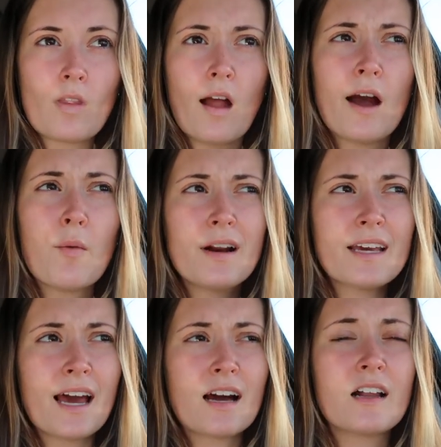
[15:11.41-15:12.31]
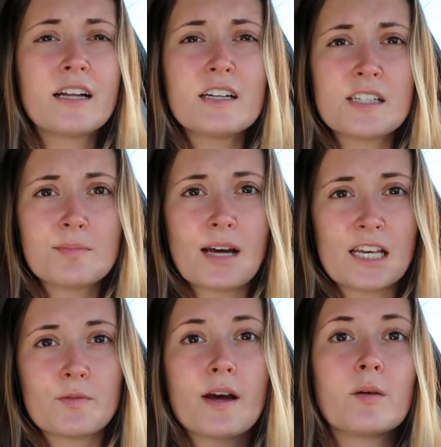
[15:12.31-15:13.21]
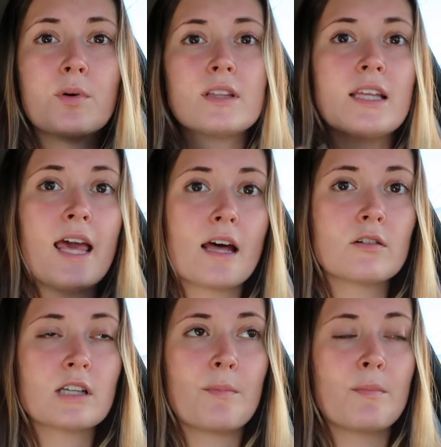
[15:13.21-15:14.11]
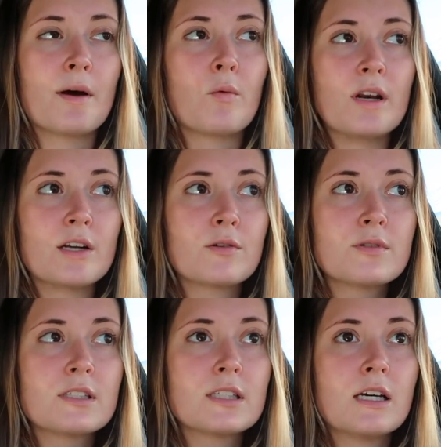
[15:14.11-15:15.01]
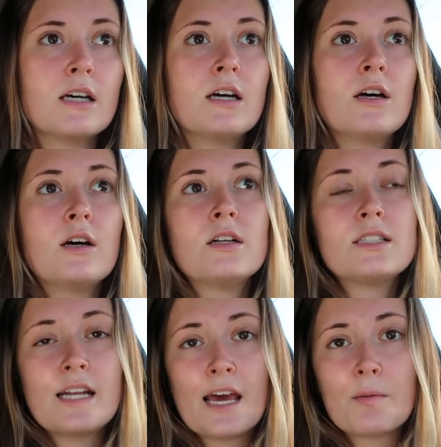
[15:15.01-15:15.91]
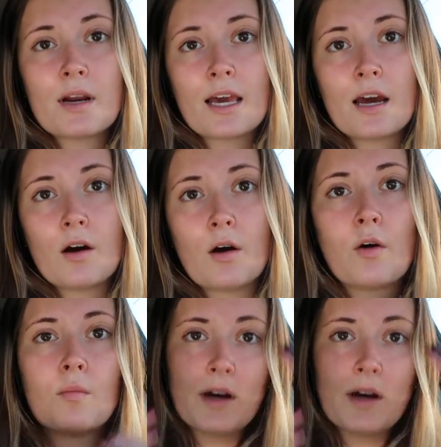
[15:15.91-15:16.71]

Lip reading: I want to get clear zip ties so I can put the candles up in my windows today when I get home.